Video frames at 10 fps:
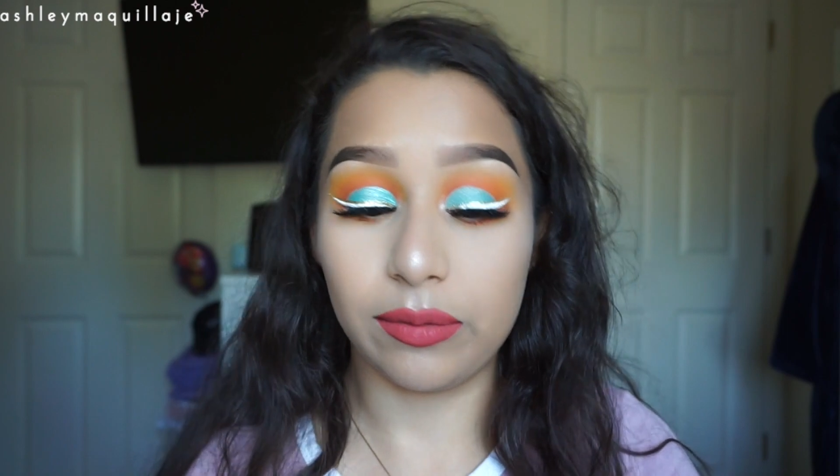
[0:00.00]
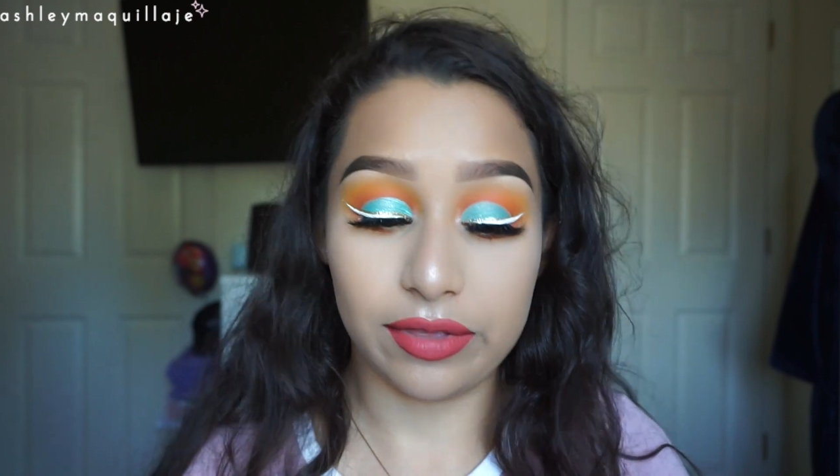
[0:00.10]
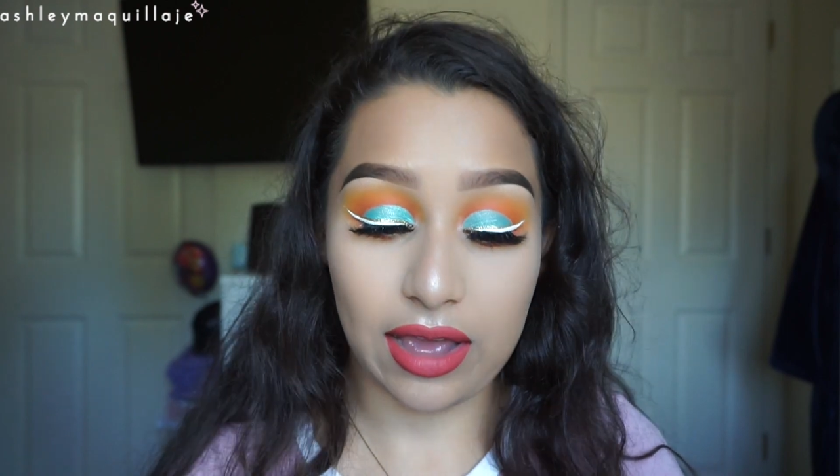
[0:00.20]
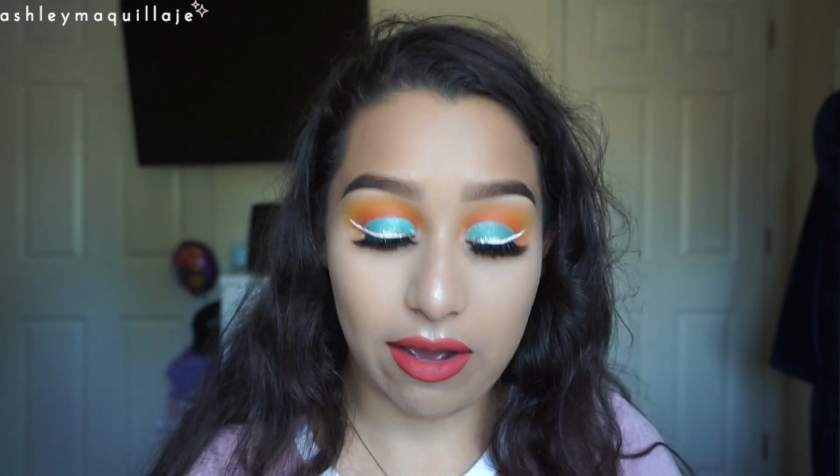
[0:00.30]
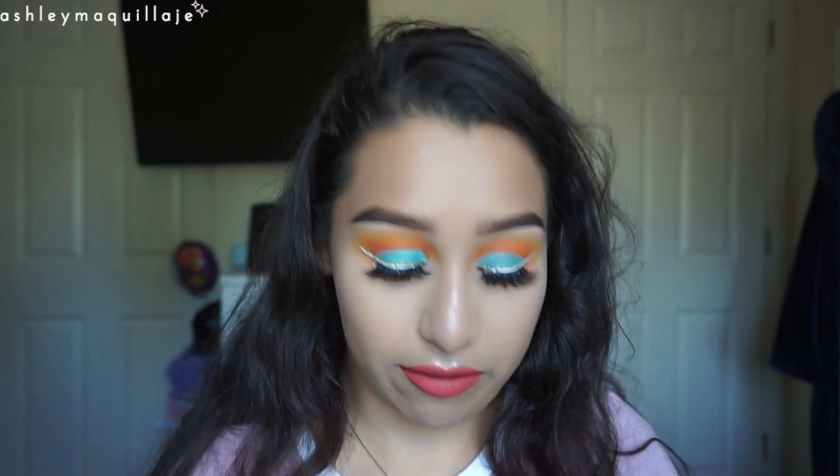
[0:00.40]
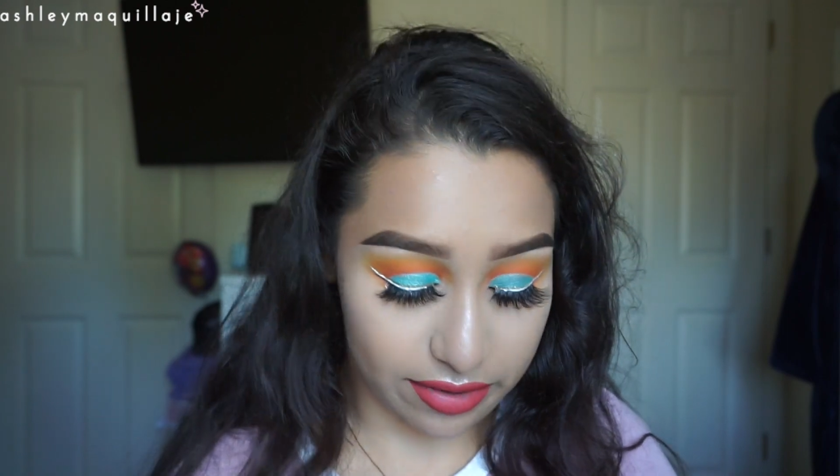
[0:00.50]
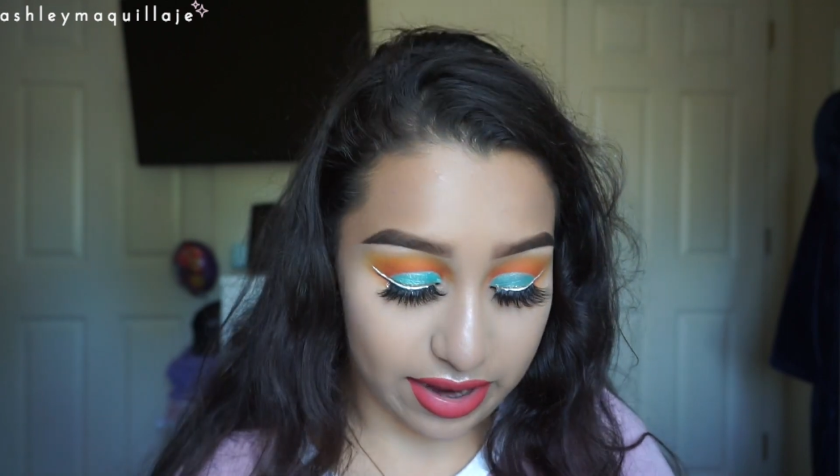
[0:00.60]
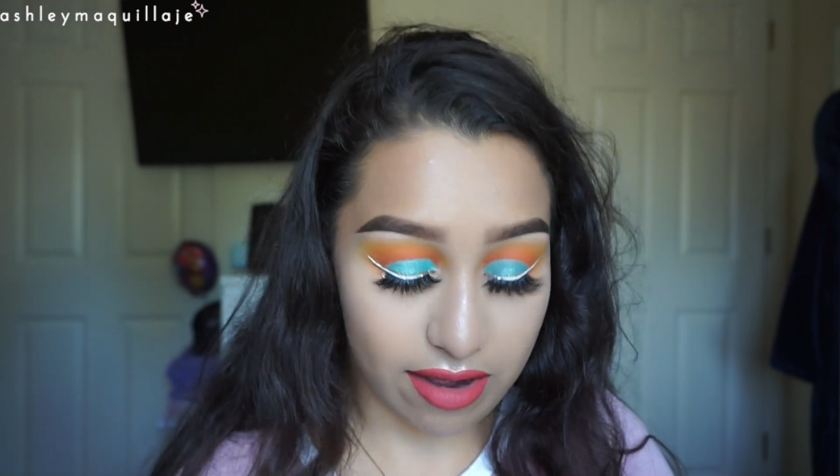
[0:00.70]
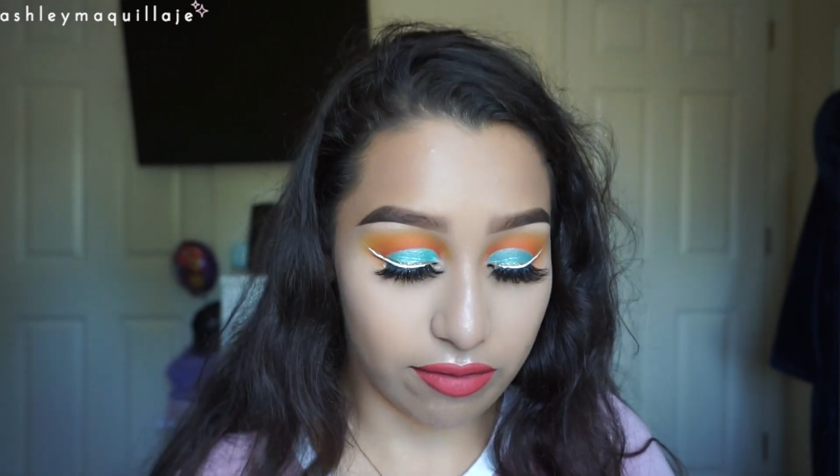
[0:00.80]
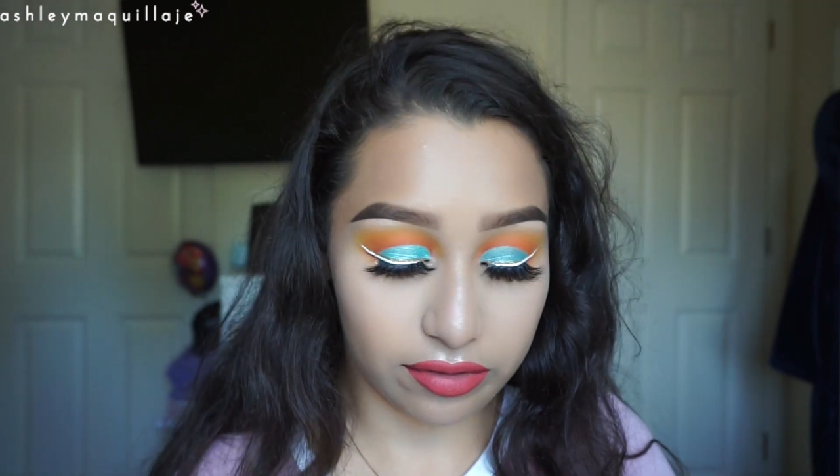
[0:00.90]
without a
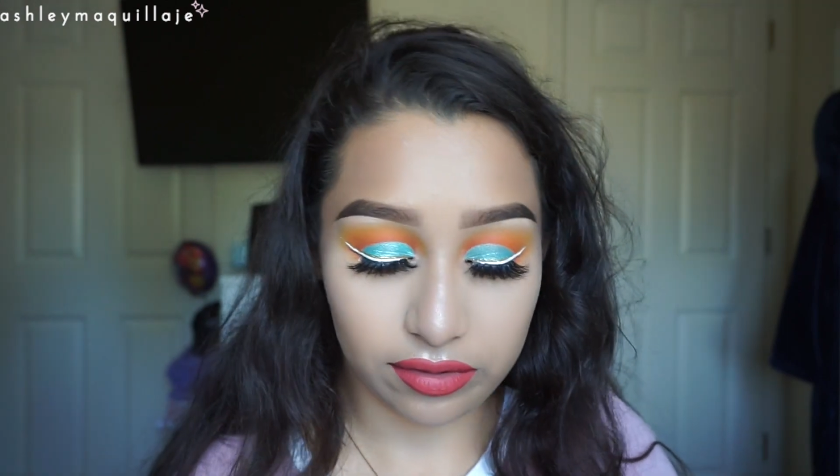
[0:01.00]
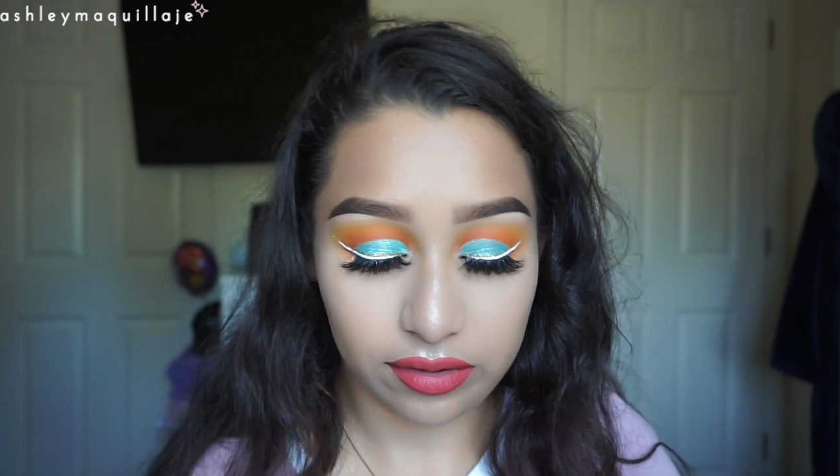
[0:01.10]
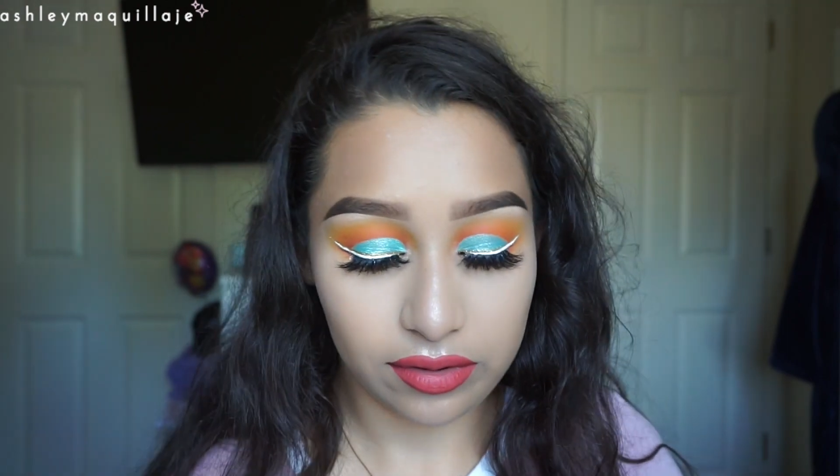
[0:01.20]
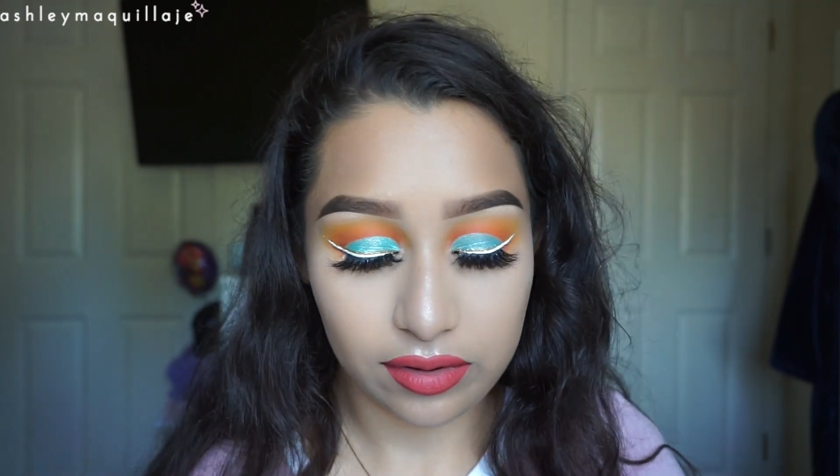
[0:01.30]
doubt,